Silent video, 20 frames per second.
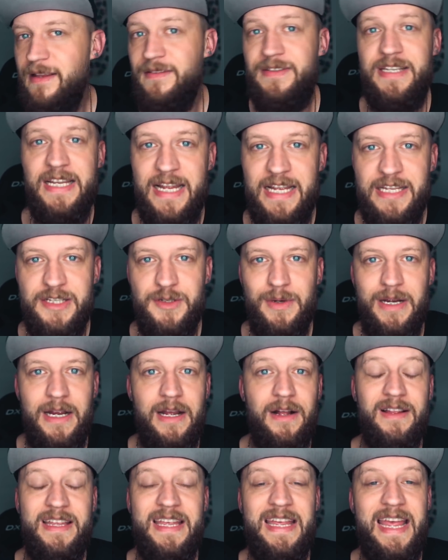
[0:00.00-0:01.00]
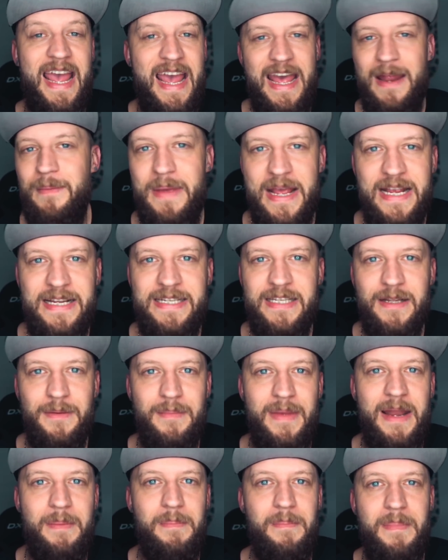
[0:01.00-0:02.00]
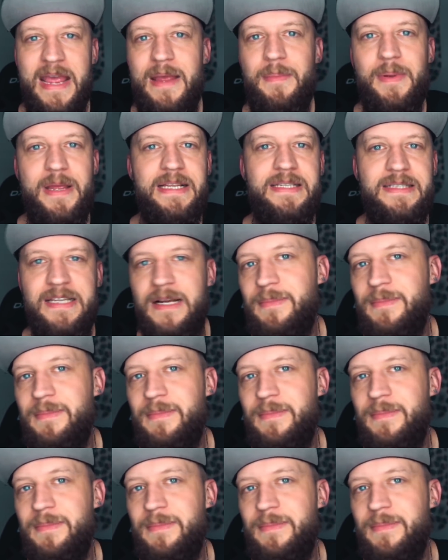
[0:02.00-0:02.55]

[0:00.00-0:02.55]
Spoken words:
And my channel's devoted to helping people understand more about